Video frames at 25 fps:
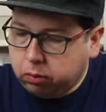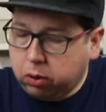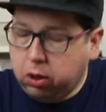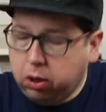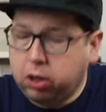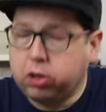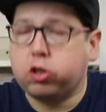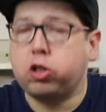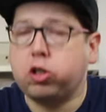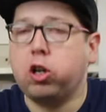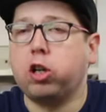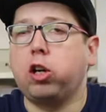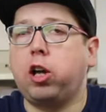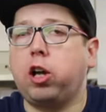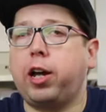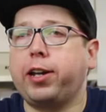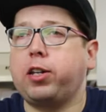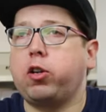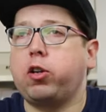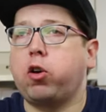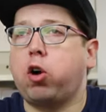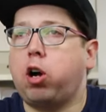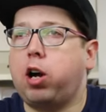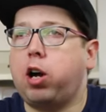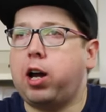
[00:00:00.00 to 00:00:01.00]
It's not
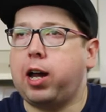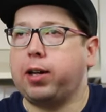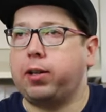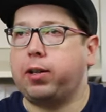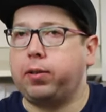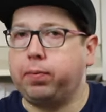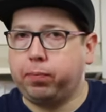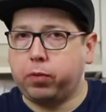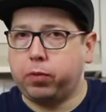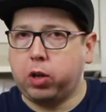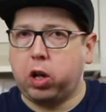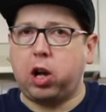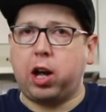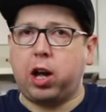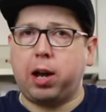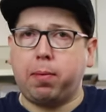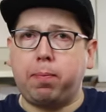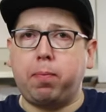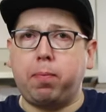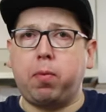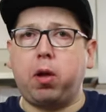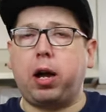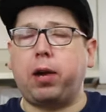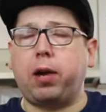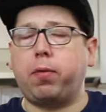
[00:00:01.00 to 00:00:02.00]
like your eye
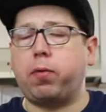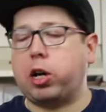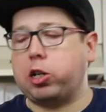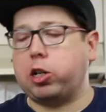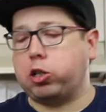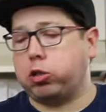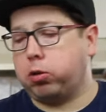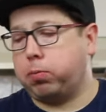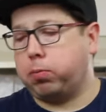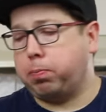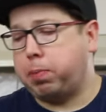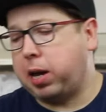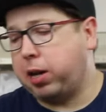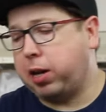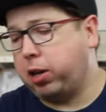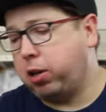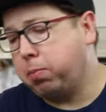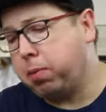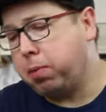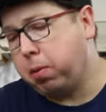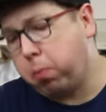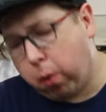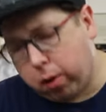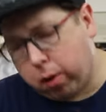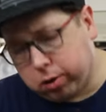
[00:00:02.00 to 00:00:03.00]
rash or a
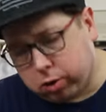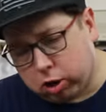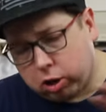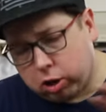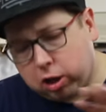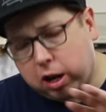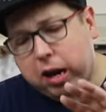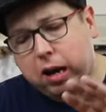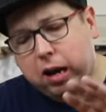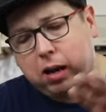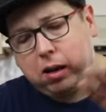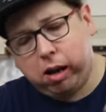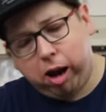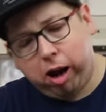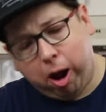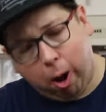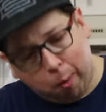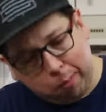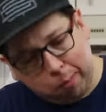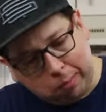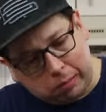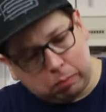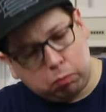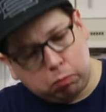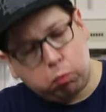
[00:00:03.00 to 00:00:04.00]
bacon, but it's okay.
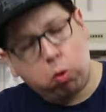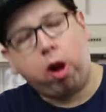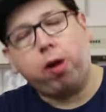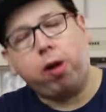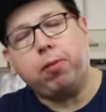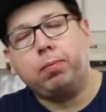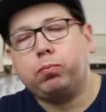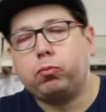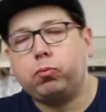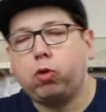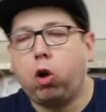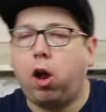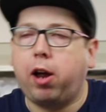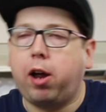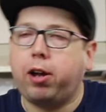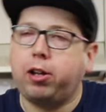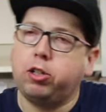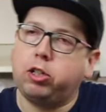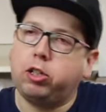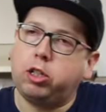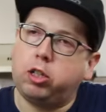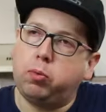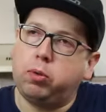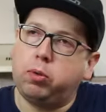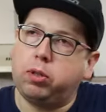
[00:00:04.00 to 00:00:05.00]
I
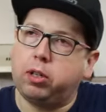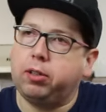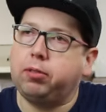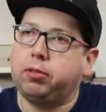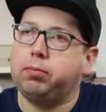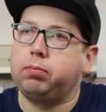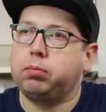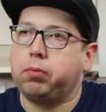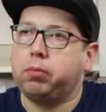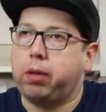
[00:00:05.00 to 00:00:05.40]
can deal with it.